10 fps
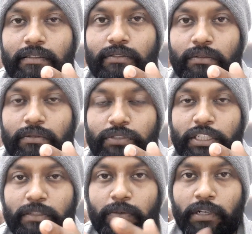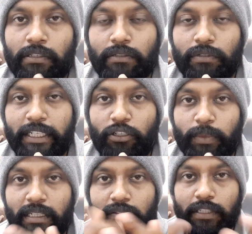So chain sprocket also need to
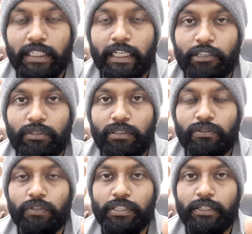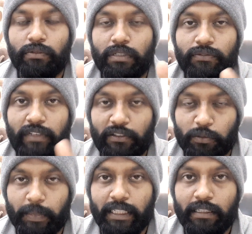be converted, and you need to switch it to a
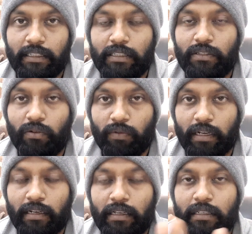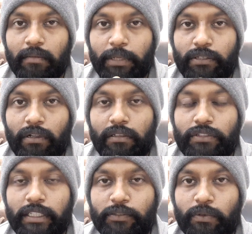5-speed one, because all the
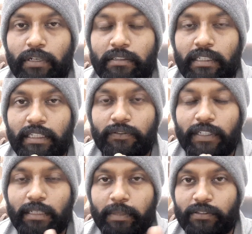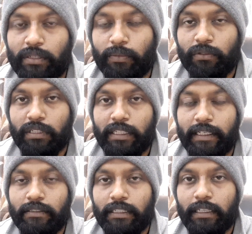chain sprockets are different based upon the
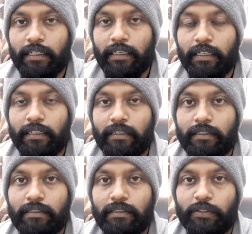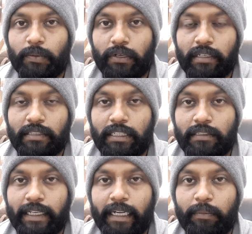engine gearing. The sprockets are
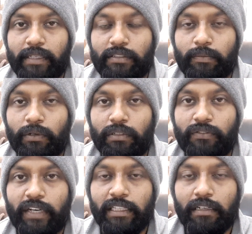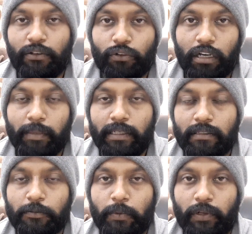designed based upon the final requirement.
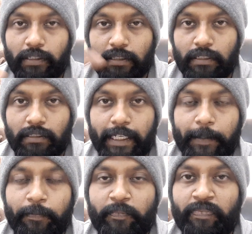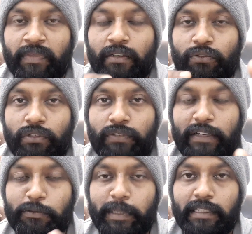The sprockets are designed. So
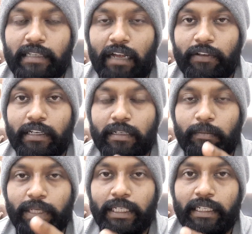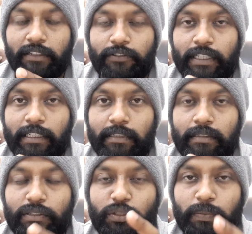5-speed is having a completely different
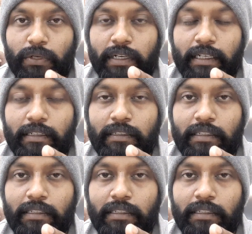sprocket,